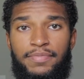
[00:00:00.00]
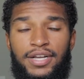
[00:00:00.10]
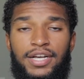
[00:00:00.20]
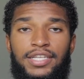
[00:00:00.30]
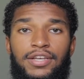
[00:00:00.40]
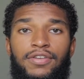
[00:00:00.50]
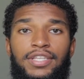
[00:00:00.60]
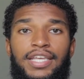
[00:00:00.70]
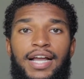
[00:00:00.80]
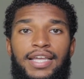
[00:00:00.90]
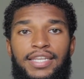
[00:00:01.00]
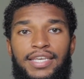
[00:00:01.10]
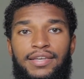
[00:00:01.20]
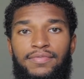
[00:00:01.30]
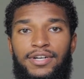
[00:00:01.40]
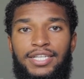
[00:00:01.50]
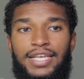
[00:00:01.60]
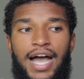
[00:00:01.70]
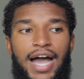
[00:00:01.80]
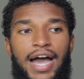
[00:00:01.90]
because the only thing I did was
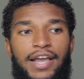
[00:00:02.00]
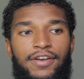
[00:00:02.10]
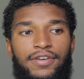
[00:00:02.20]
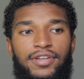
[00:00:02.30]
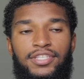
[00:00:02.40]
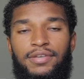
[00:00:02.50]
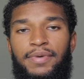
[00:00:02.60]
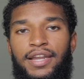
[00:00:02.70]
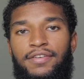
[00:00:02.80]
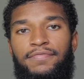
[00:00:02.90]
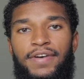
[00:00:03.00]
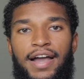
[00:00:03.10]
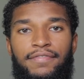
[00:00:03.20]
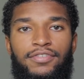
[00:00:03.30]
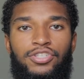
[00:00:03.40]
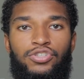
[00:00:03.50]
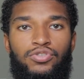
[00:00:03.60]
I hired somebody on Fiverr